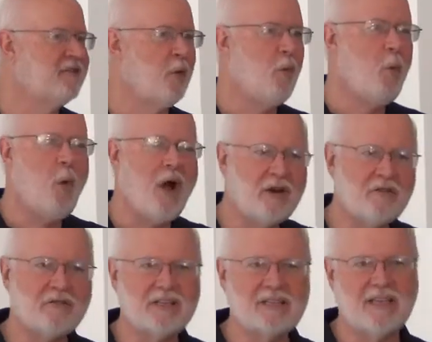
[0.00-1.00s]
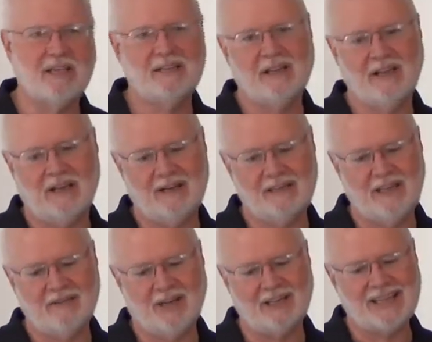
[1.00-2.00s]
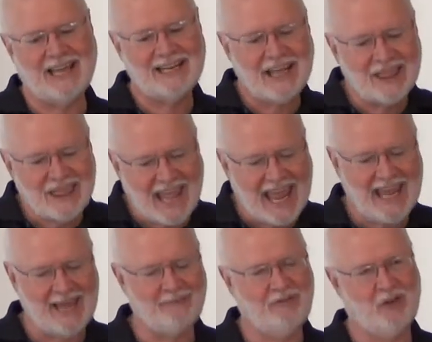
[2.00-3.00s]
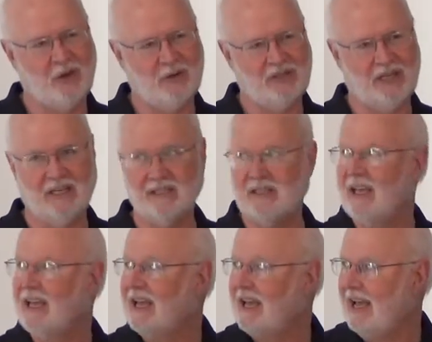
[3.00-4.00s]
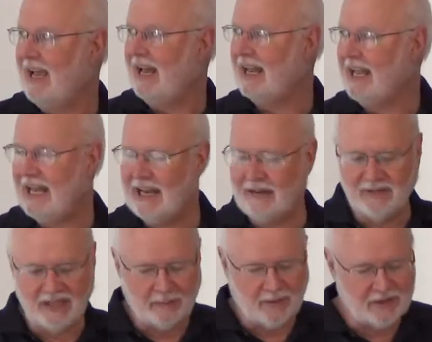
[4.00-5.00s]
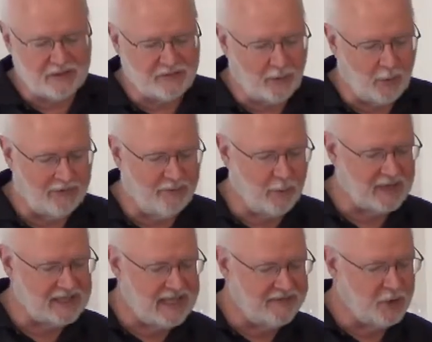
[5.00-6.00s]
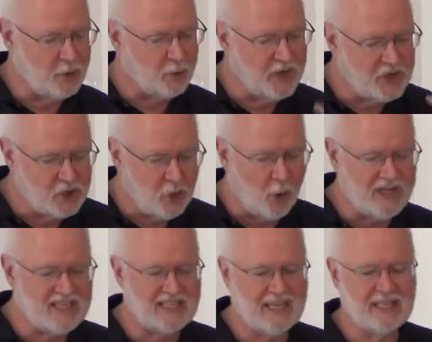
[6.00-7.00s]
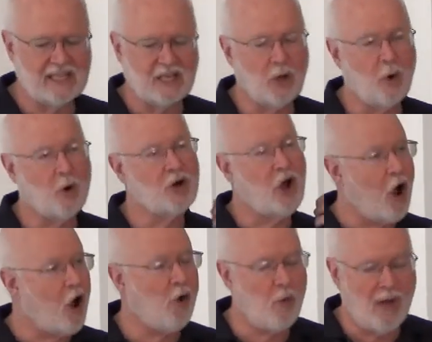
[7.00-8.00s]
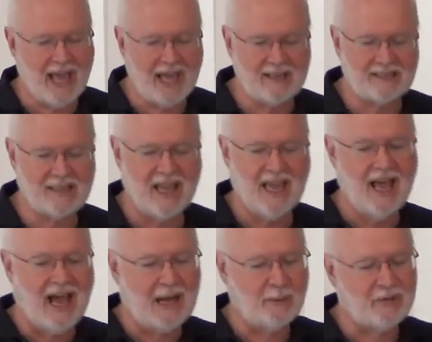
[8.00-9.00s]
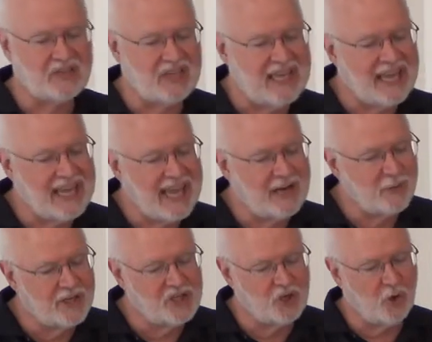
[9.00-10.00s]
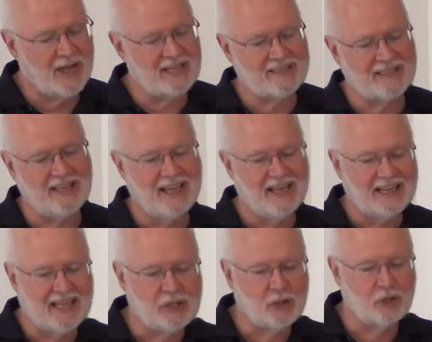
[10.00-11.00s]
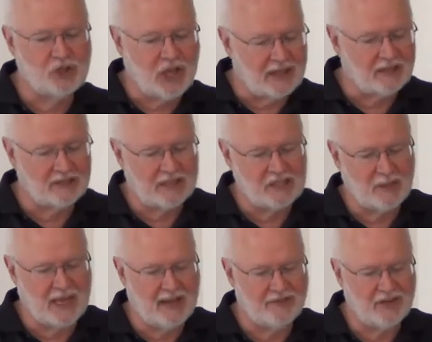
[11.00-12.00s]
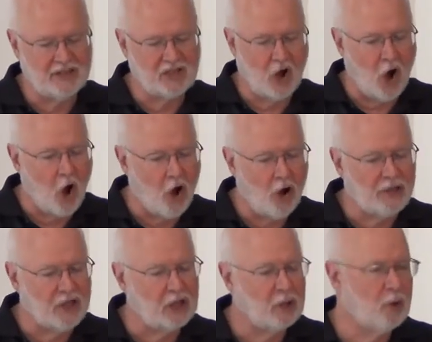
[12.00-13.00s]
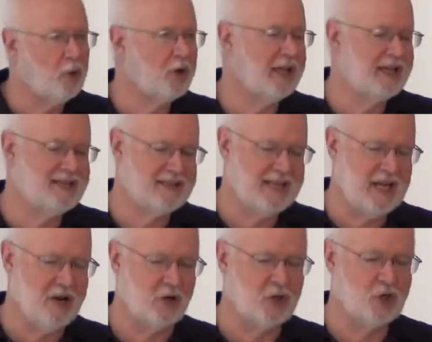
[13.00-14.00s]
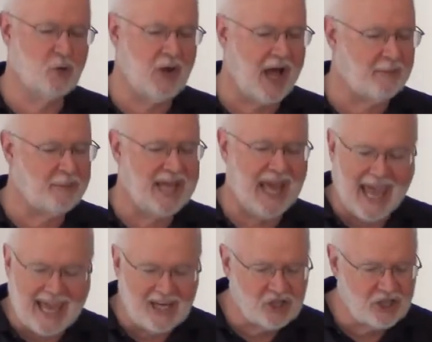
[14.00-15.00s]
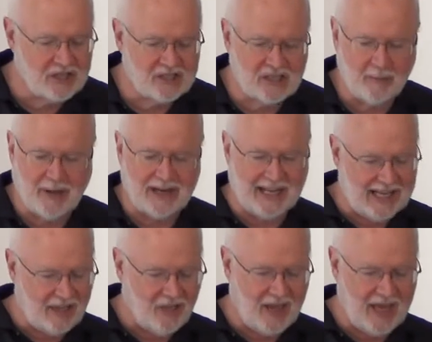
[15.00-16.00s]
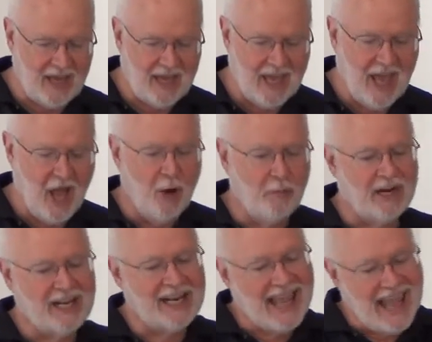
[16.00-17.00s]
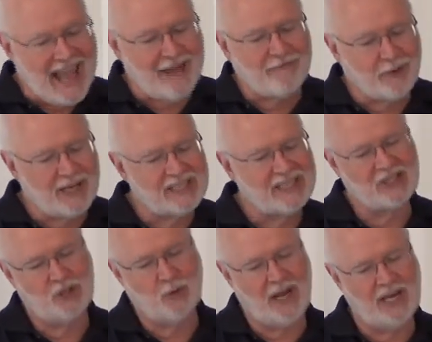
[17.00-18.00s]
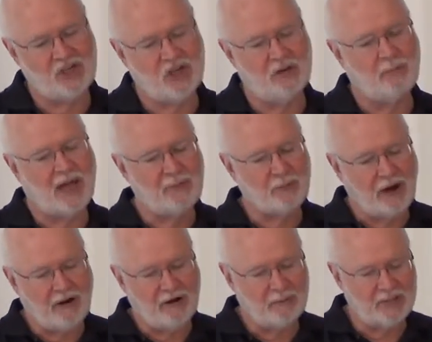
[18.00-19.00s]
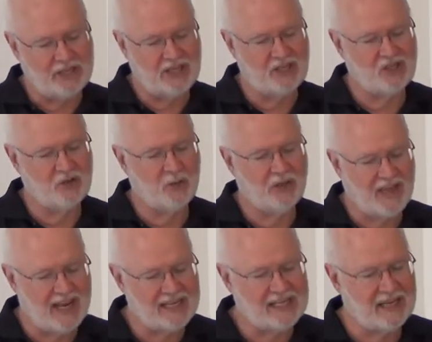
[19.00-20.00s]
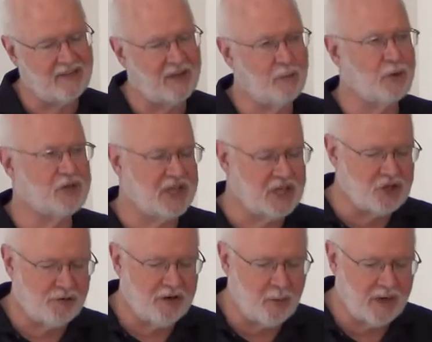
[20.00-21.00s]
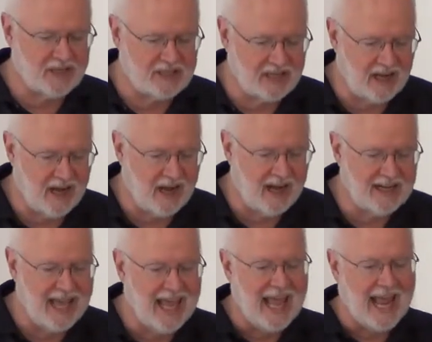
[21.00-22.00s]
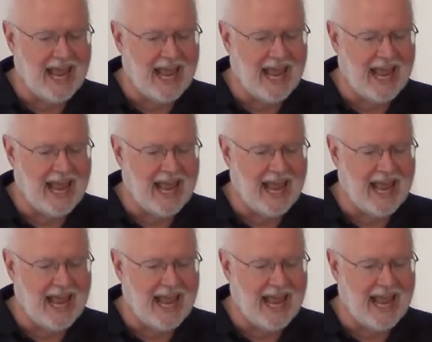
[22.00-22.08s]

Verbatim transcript: of the wondrous things that God has given us, and to thank Him for those things. And again in Philippians 4 4 to 7, rejoice in the Lord always. I will say again, rejoice. Let your gentleness be evident to all. The Lord is near. Do not be anxious about anything but in every situation, by prayer and petition with thanksgiving, present your requests to God,